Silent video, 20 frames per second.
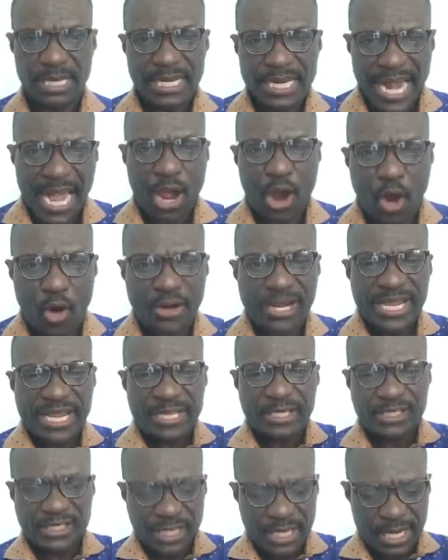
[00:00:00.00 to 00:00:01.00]
Now on
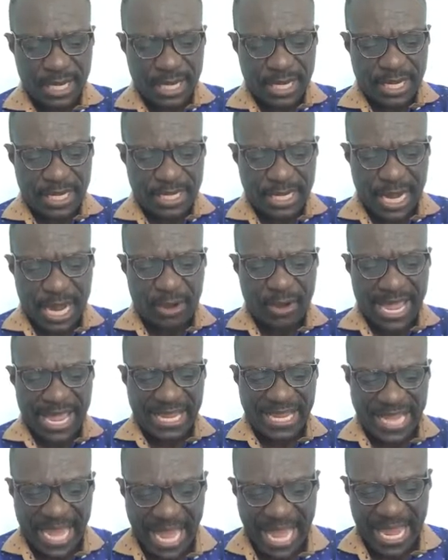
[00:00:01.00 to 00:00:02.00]
his, now
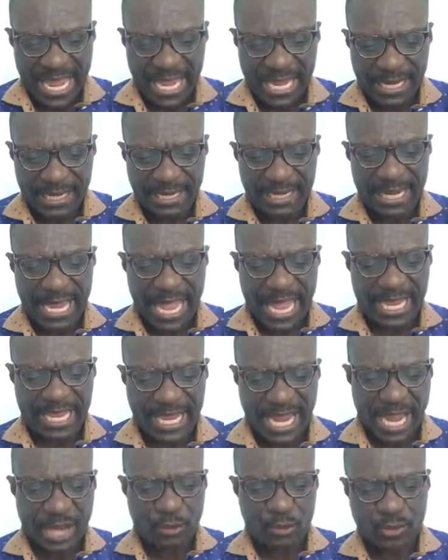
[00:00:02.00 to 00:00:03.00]
again,
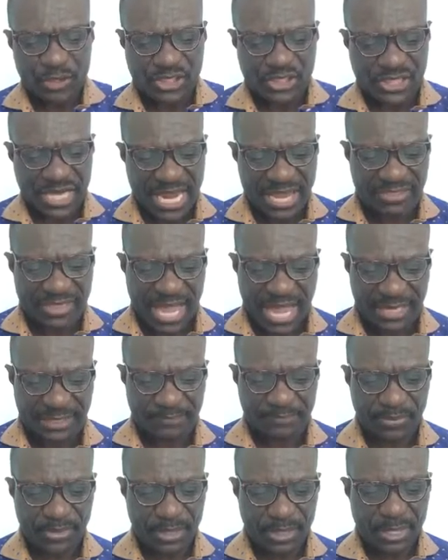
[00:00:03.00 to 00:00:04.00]
again we see
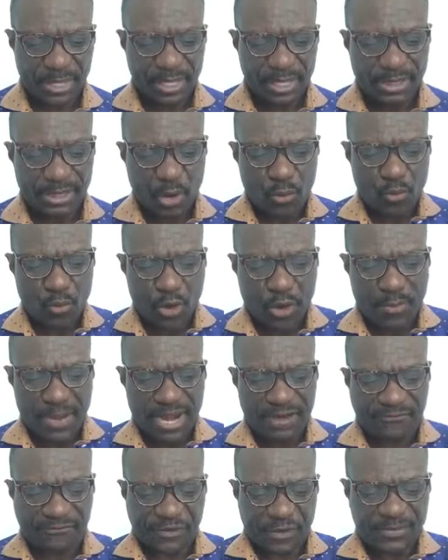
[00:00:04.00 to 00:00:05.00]
that the
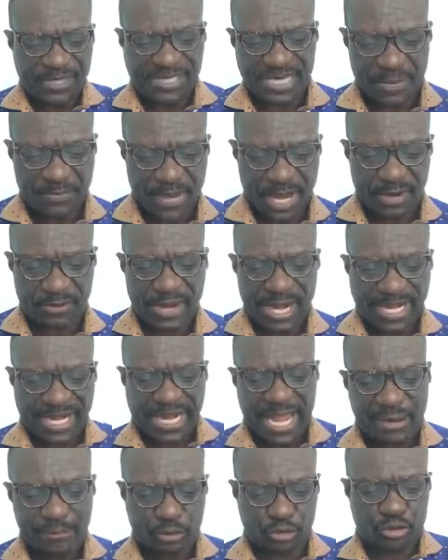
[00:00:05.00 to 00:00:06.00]
woman from Samaria
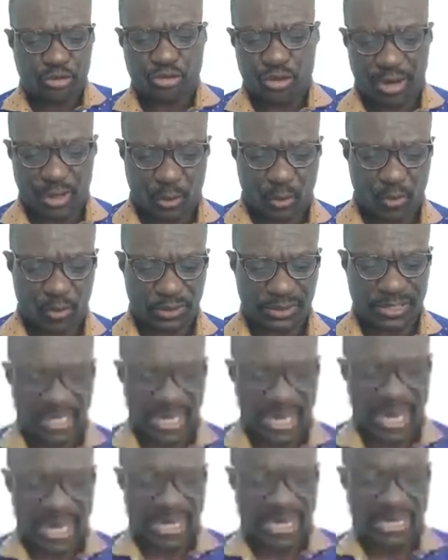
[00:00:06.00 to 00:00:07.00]
came to draw the
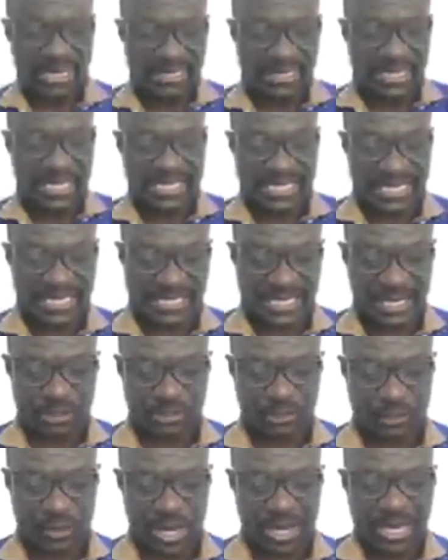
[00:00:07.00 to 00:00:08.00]
water, and then Jesus
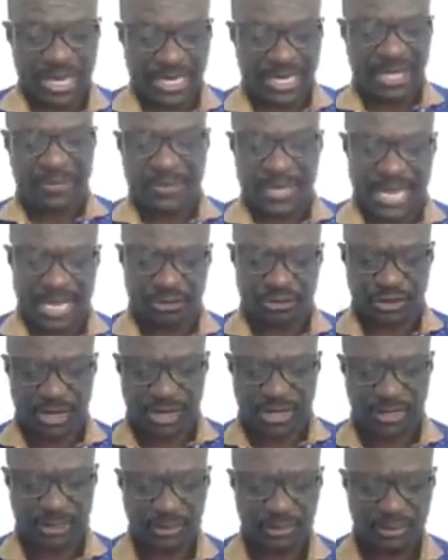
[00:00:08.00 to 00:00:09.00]
said to her, give me a
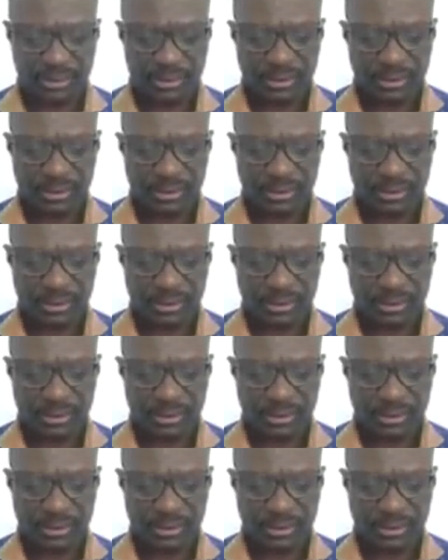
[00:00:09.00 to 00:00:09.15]
drink.